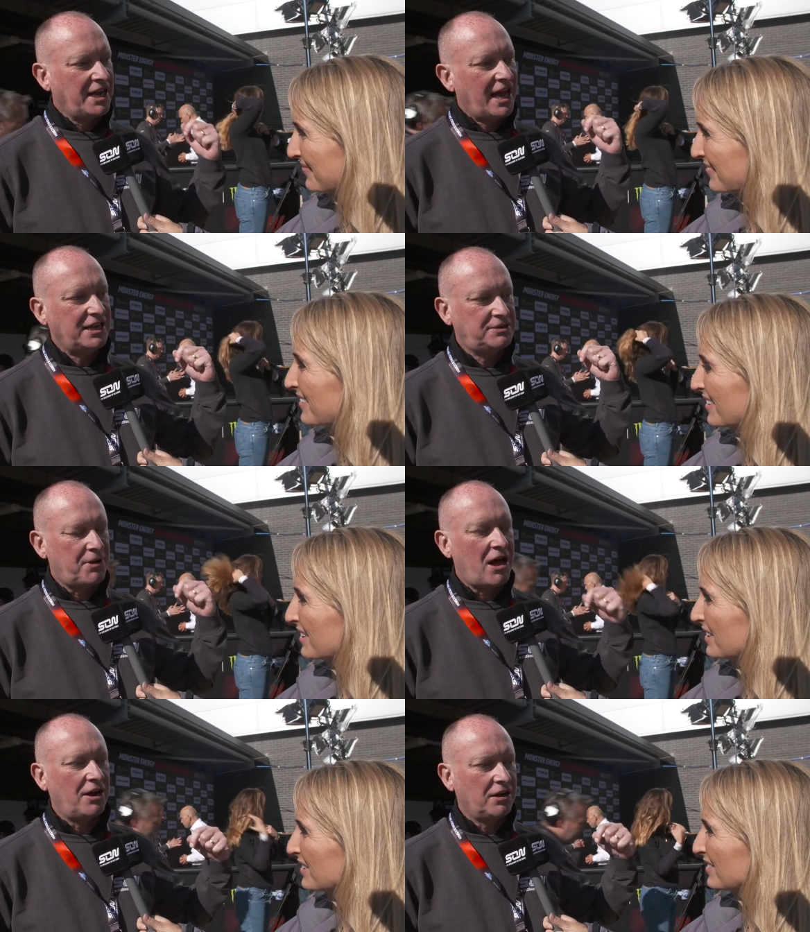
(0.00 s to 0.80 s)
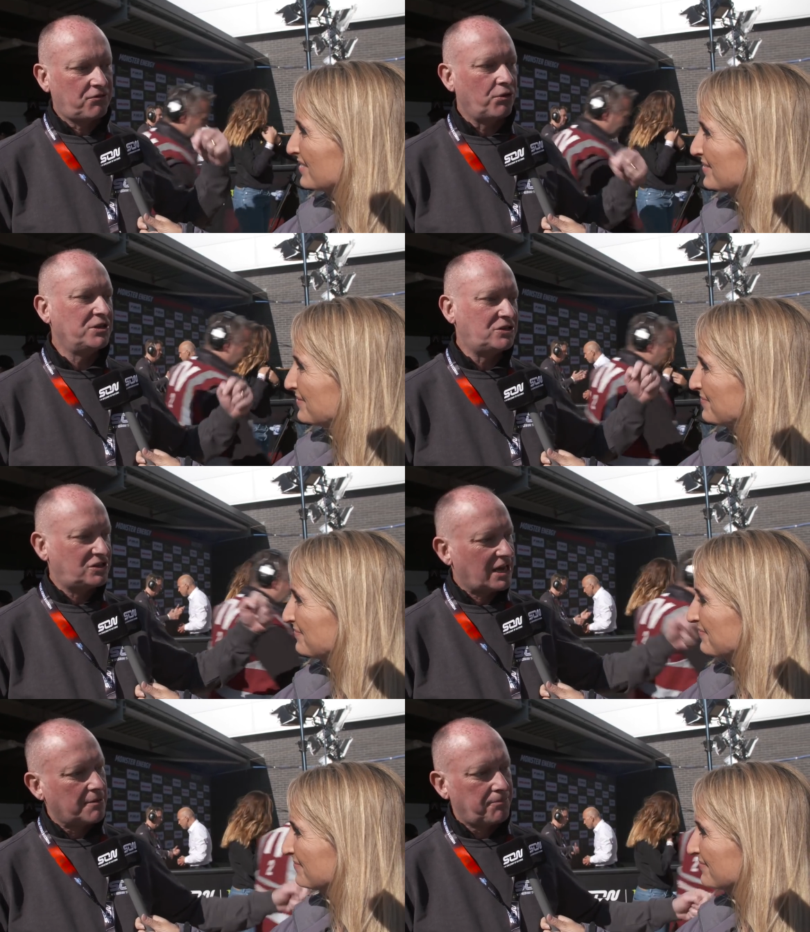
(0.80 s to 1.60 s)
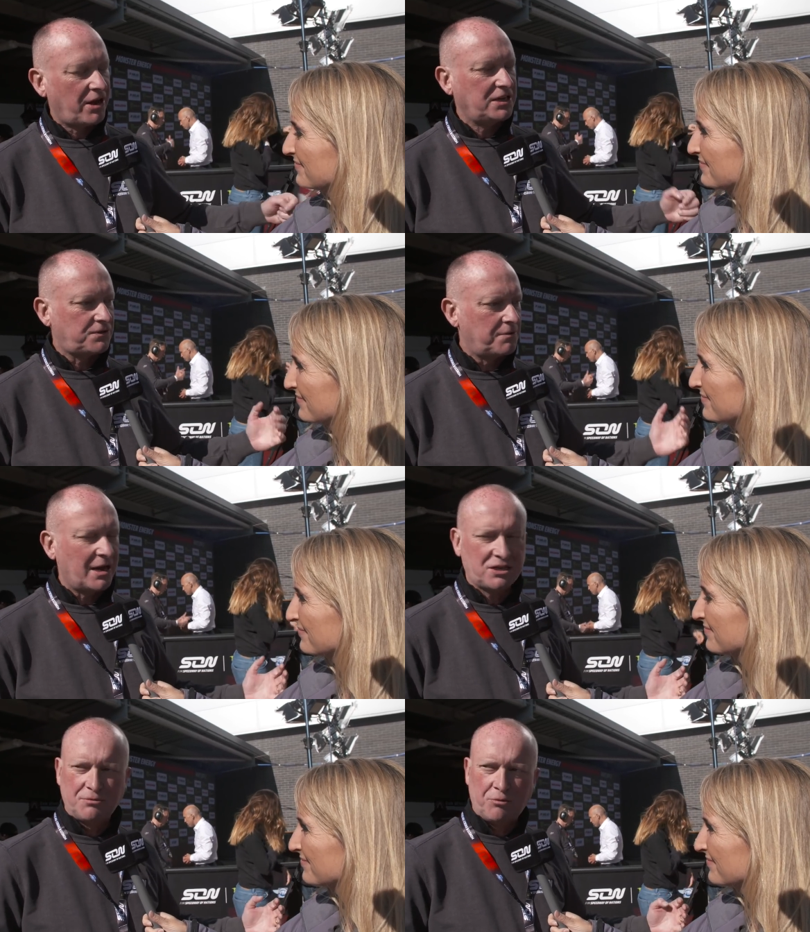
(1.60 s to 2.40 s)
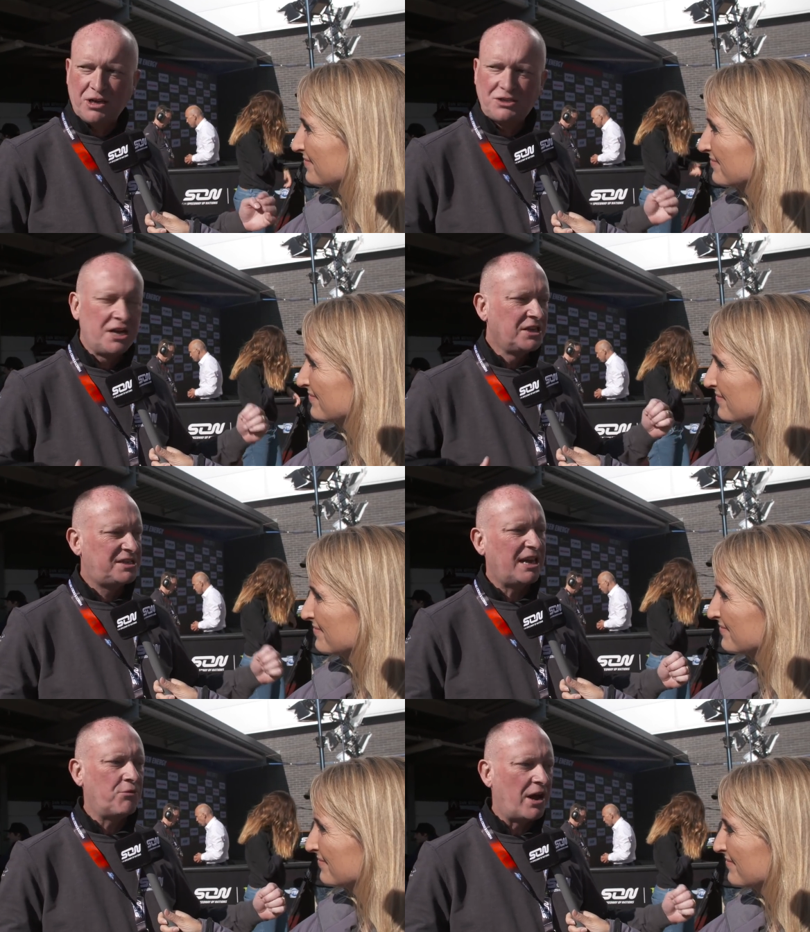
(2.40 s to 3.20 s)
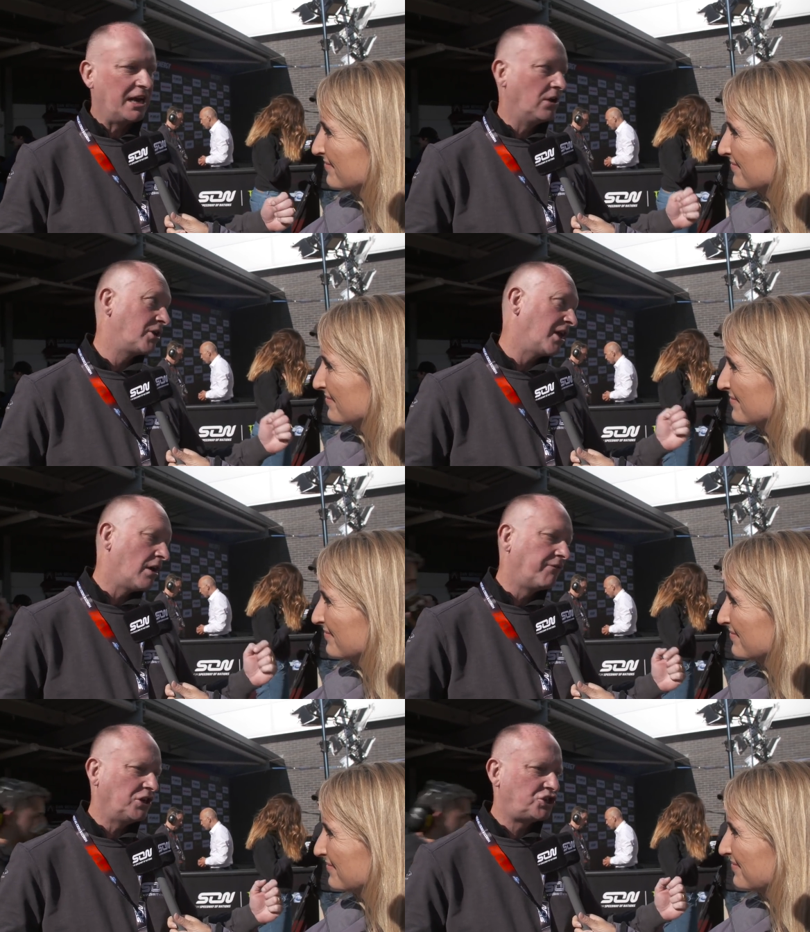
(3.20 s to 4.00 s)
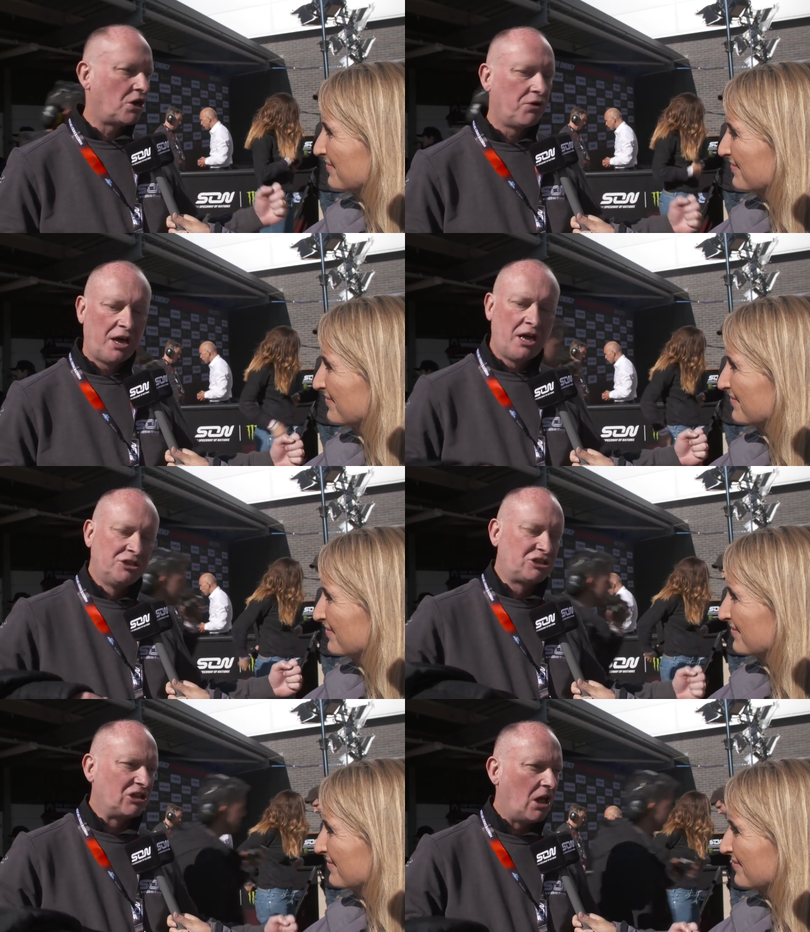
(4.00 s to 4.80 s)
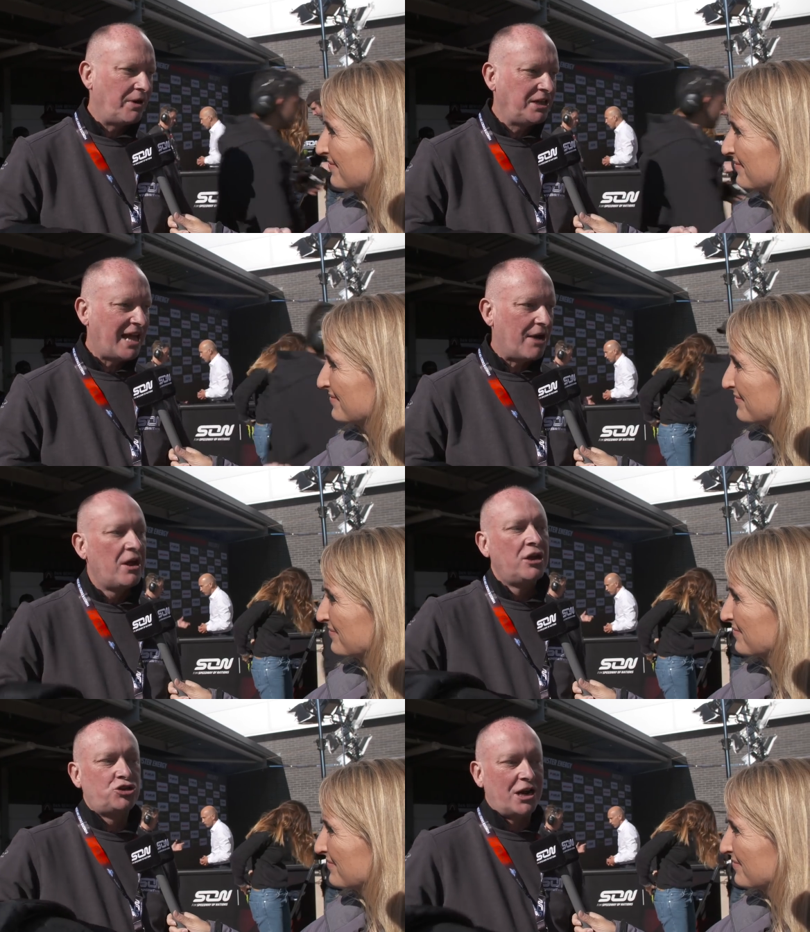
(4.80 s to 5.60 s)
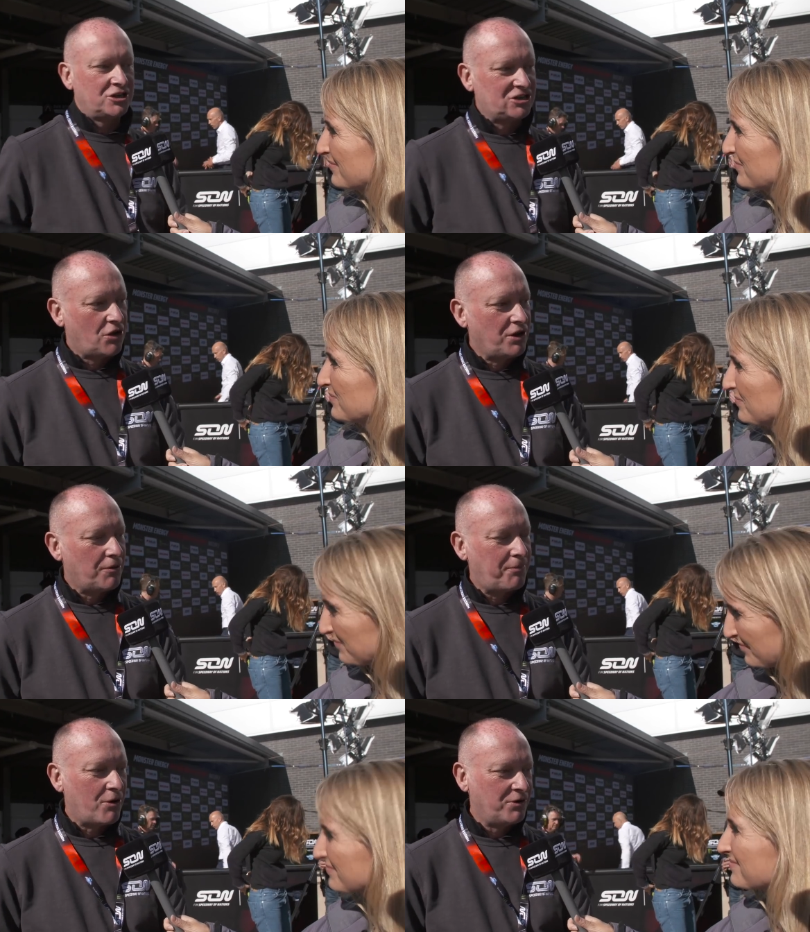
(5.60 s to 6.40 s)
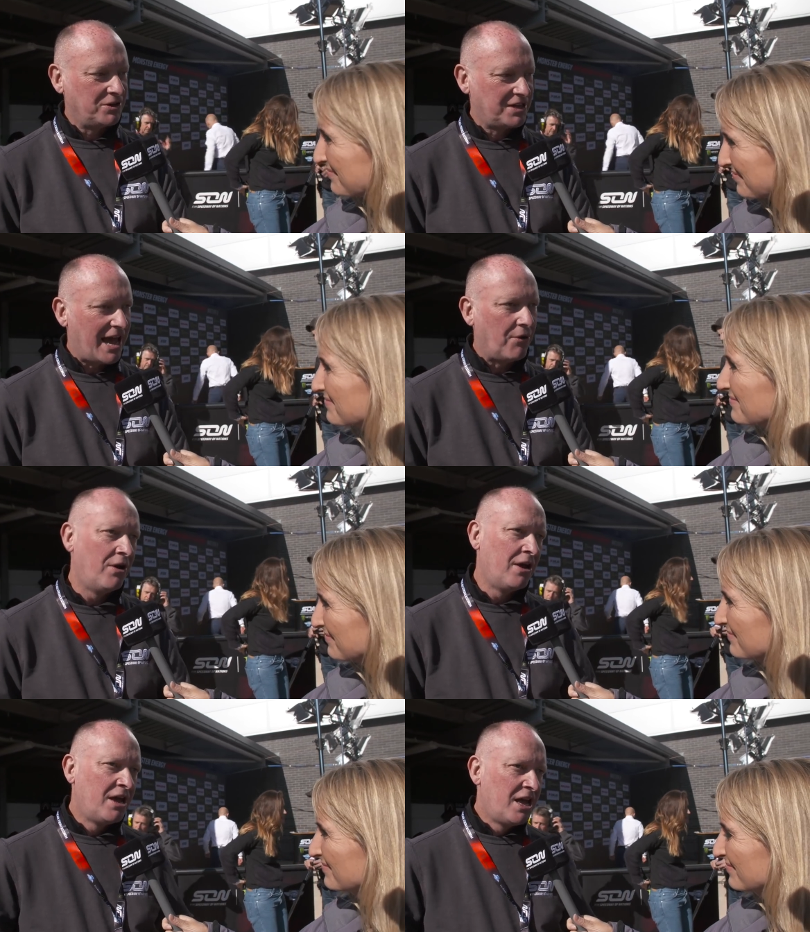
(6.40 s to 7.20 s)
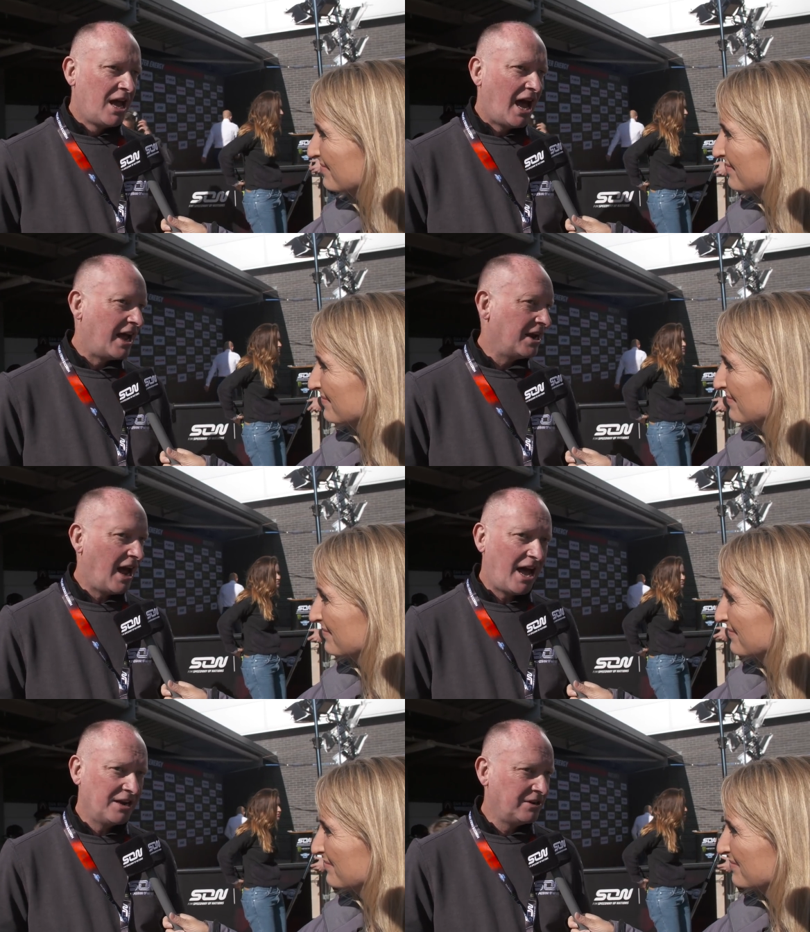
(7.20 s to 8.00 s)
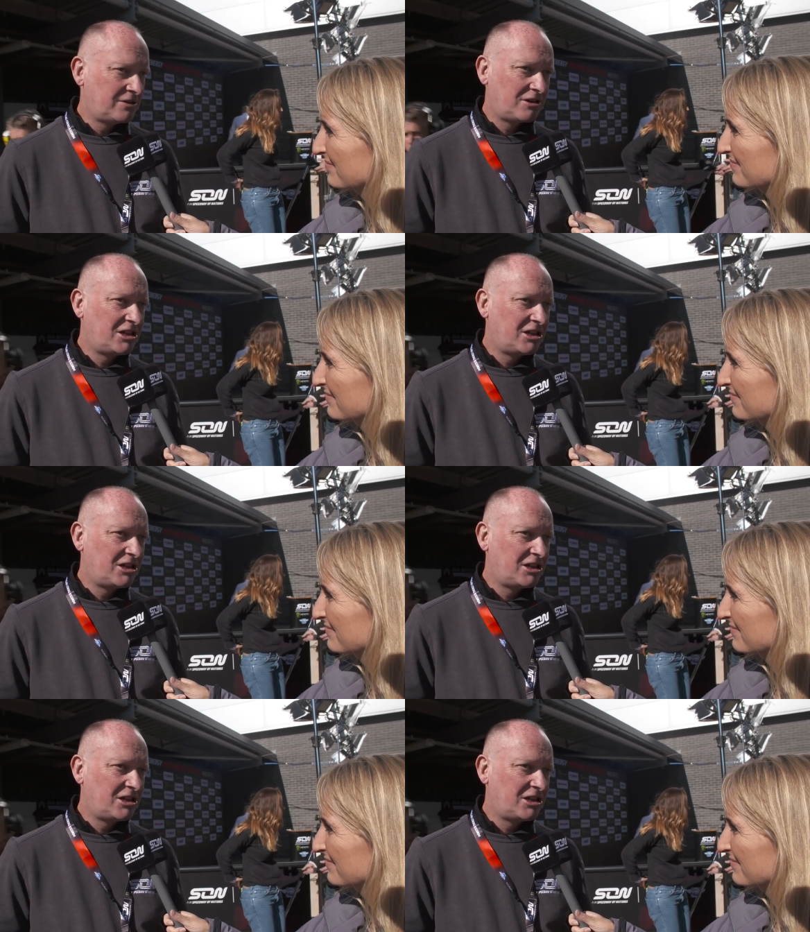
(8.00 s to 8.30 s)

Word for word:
Speaker 1: and get his partner through into second place for a maximum race. Team riding, looking over your shoulder, slowing down, trying to slow your opponent down, and